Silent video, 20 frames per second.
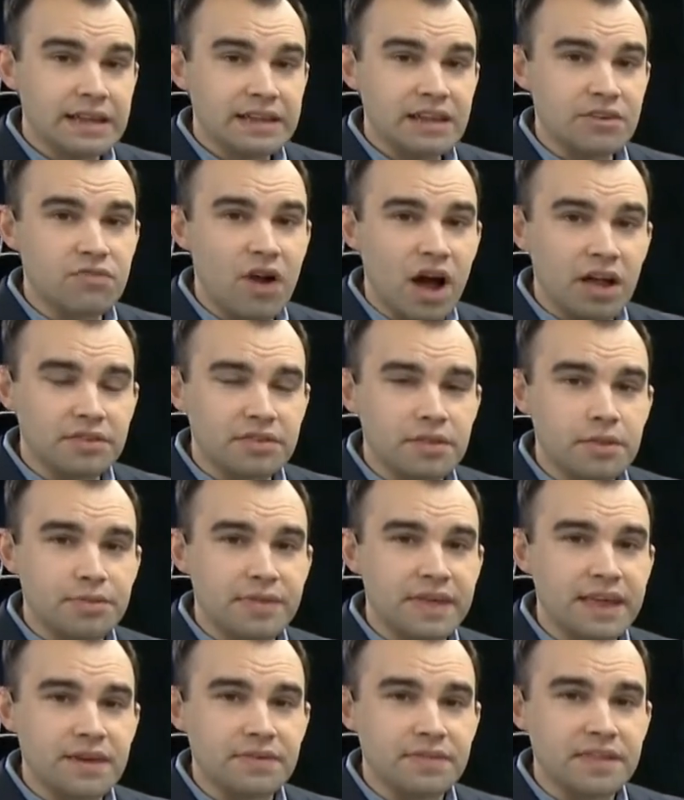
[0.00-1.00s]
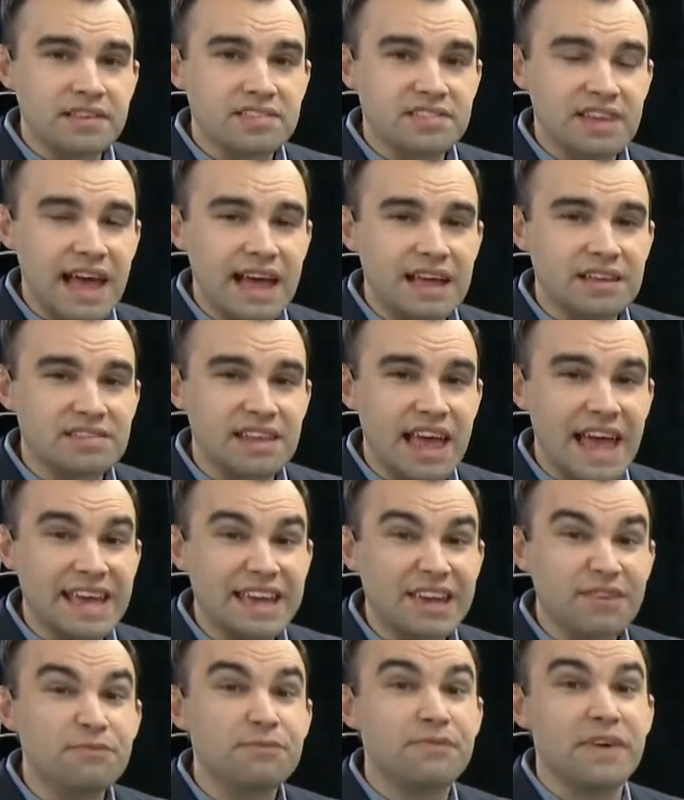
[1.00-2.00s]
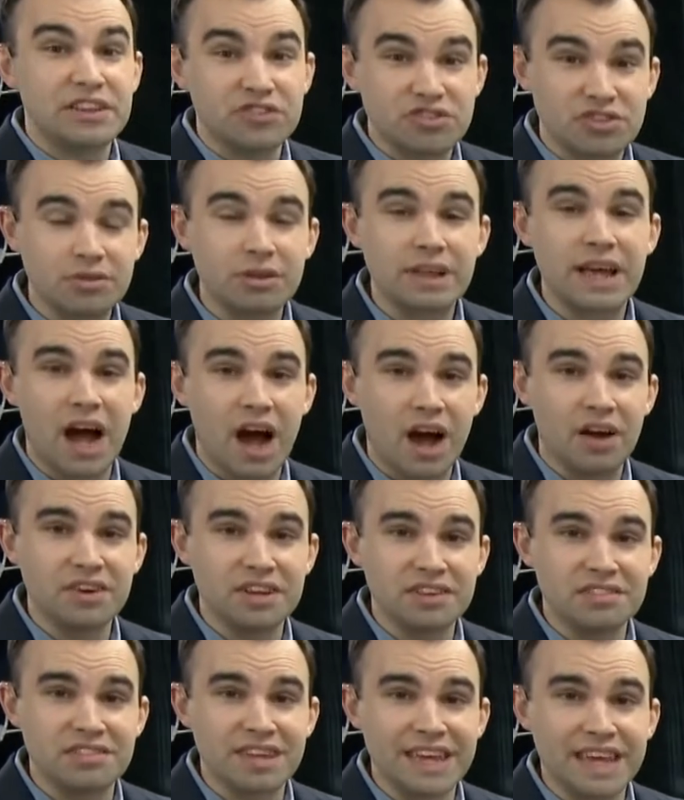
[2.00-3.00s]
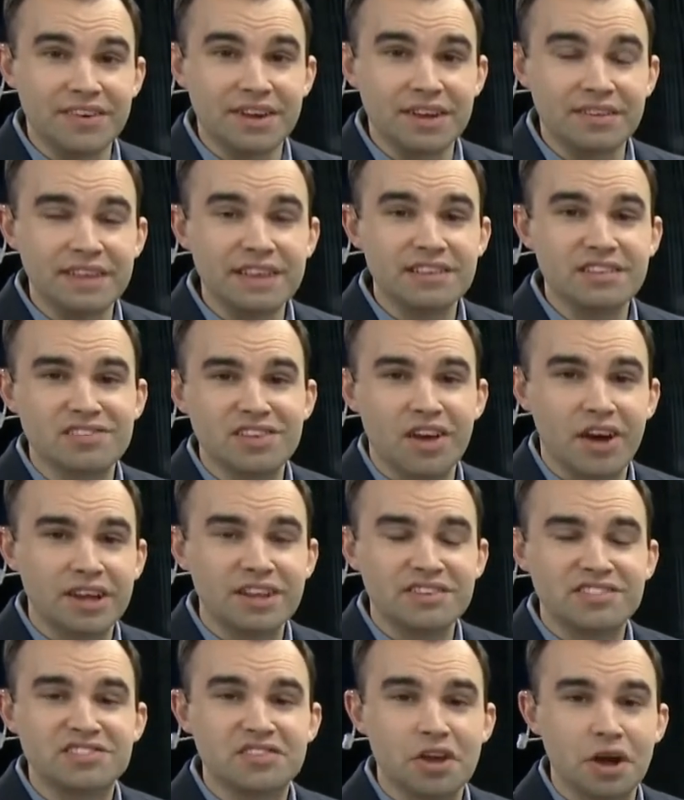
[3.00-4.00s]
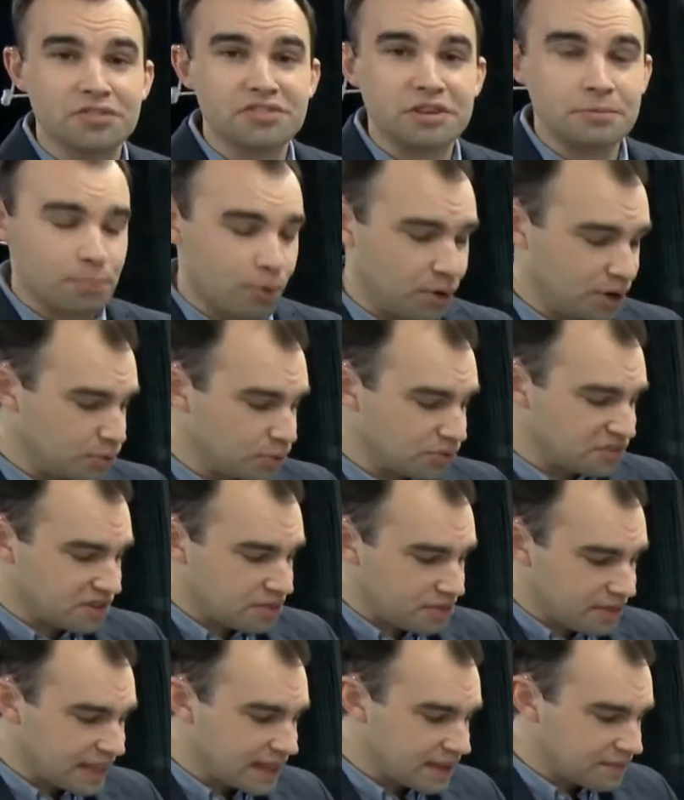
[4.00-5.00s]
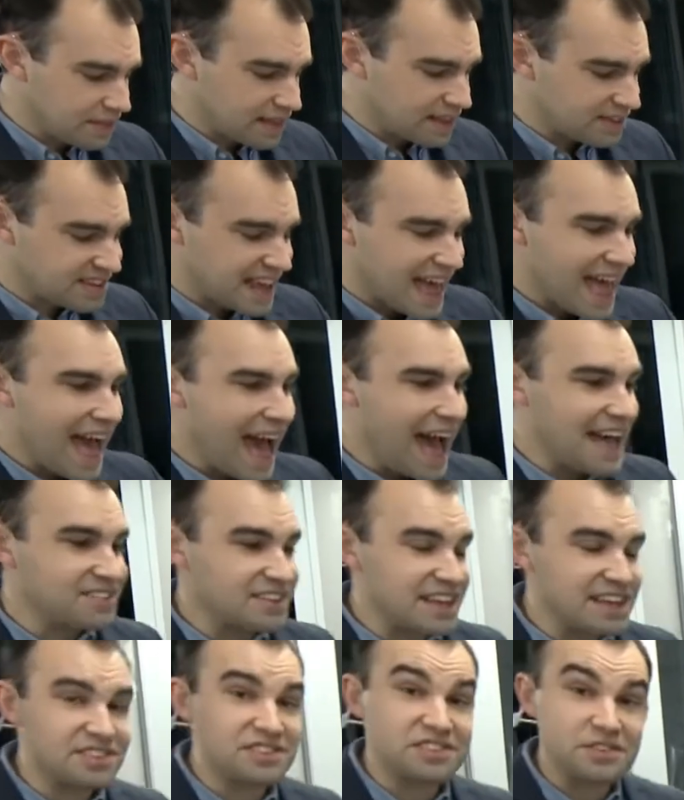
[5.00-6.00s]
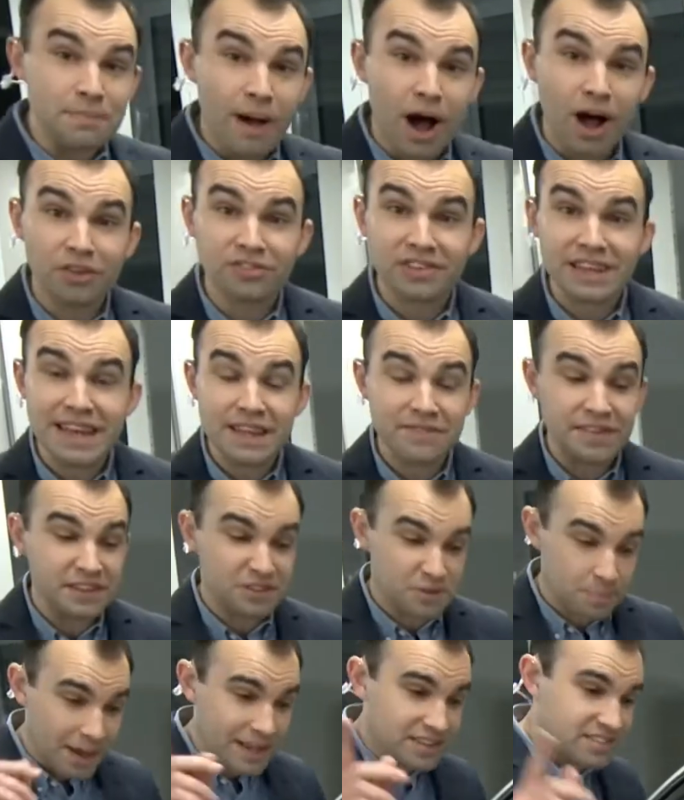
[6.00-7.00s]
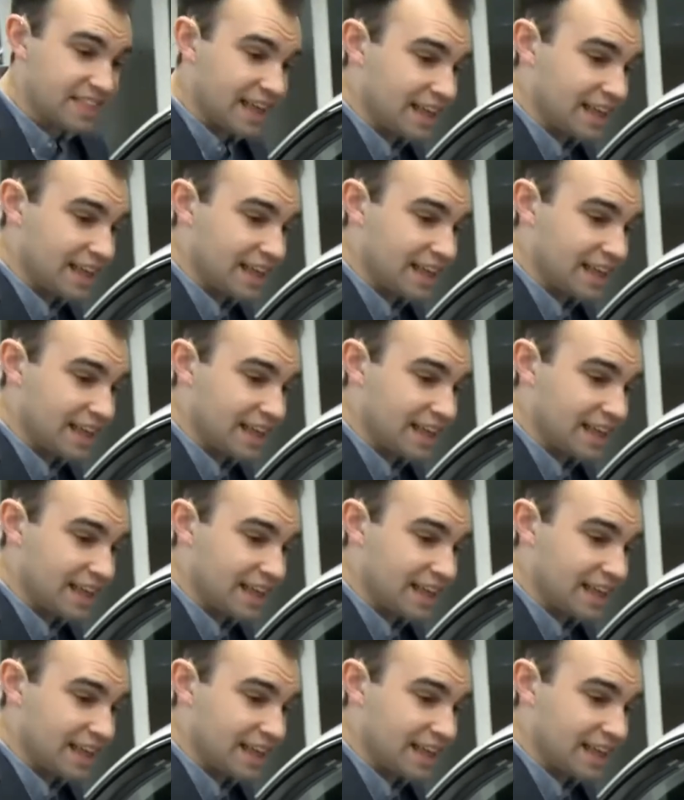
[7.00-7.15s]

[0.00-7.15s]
Now, rather than think of this as a conventional car interior, the designer's starting point was to think of this as a smart living space.